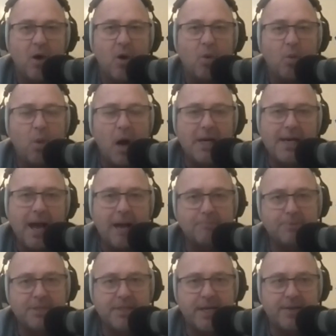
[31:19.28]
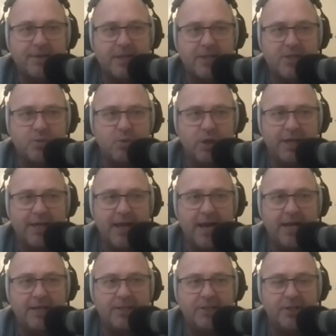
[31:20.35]
One upset this
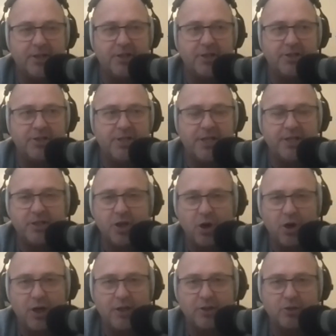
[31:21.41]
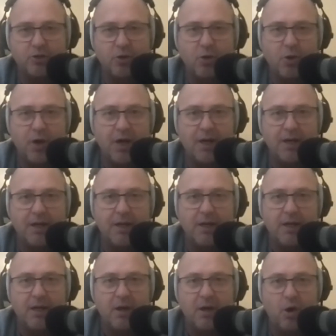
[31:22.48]
weekend turns the entire draw
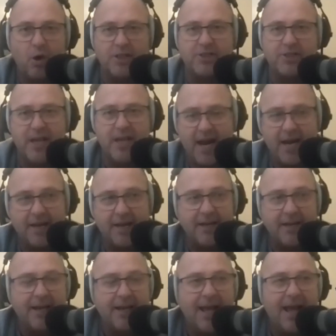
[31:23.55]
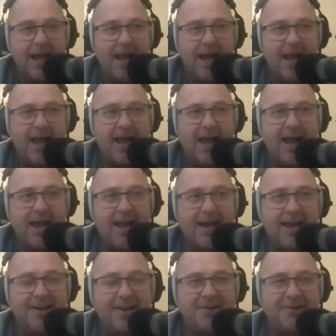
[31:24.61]
on its head,
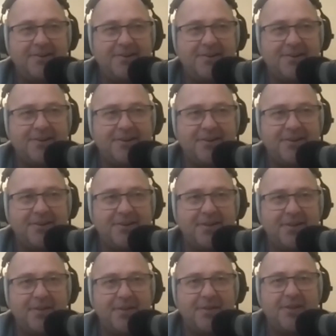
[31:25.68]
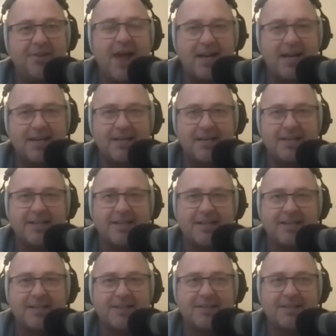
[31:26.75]
and that
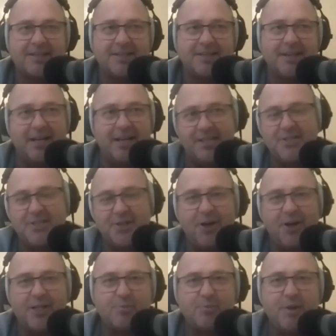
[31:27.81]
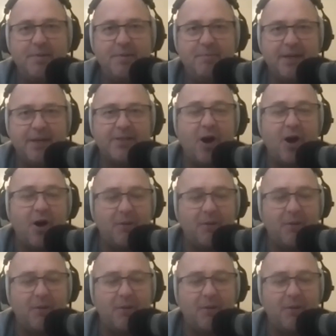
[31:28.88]
excites me because